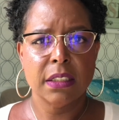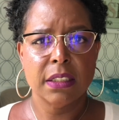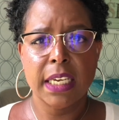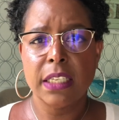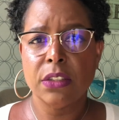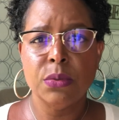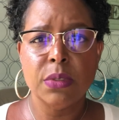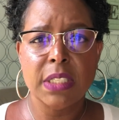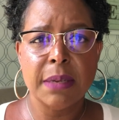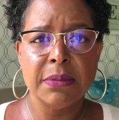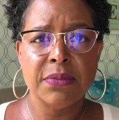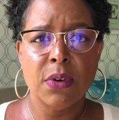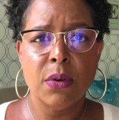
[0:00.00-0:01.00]
Take two
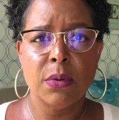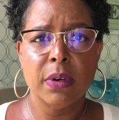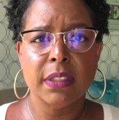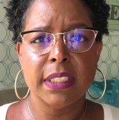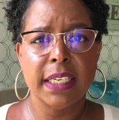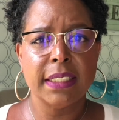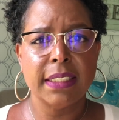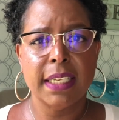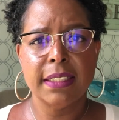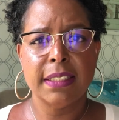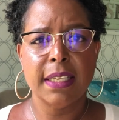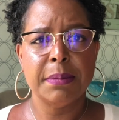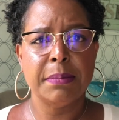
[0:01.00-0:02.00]
steps forward, take
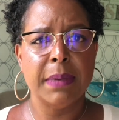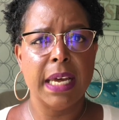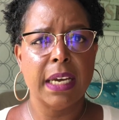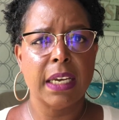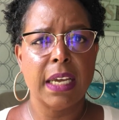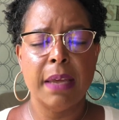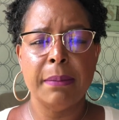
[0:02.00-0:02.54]
10 steps back.